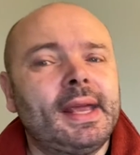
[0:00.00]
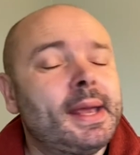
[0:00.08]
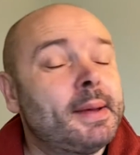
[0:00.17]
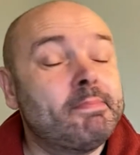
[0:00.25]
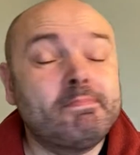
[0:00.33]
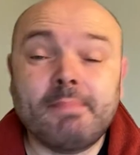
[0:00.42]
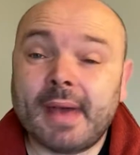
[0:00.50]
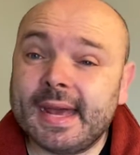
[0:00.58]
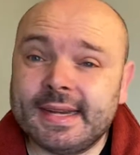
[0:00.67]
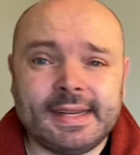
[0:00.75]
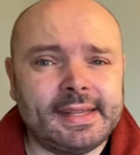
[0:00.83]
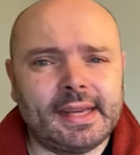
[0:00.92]

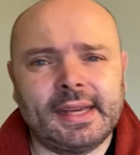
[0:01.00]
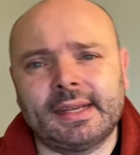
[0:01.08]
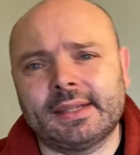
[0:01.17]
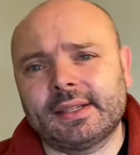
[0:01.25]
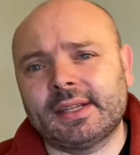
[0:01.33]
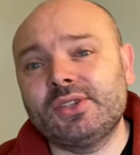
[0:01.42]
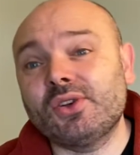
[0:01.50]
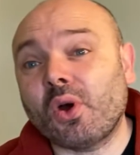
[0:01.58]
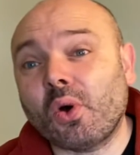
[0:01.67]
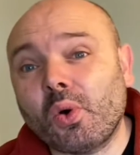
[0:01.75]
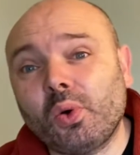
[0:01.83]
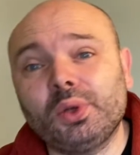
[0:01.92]
many things, and not
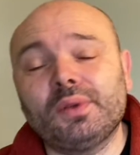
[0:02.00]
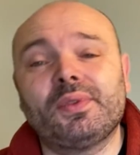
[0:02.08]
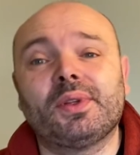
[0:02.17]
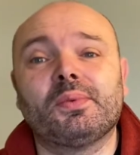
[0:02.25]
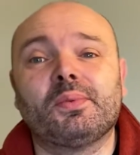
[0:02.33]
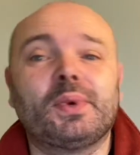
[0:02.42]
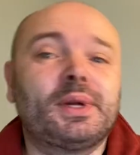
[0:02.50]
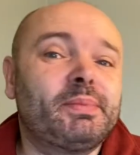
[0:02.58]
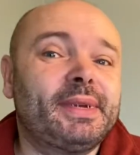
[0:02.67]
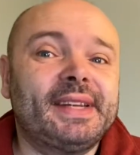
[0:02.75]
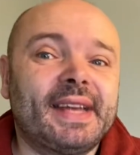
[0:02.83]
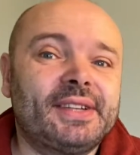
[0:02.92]
all of them will be
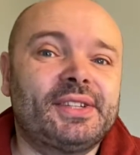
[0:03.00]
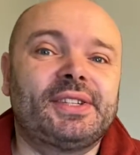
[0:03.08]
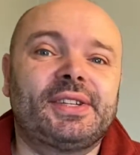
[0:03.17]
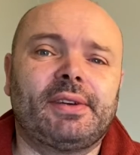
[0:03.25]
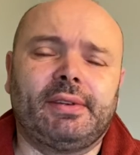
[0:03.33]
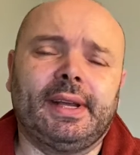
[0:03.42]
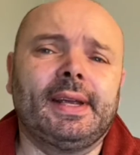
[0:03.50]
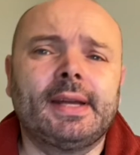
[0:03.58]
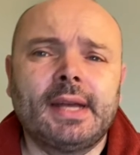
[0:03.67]
necessary,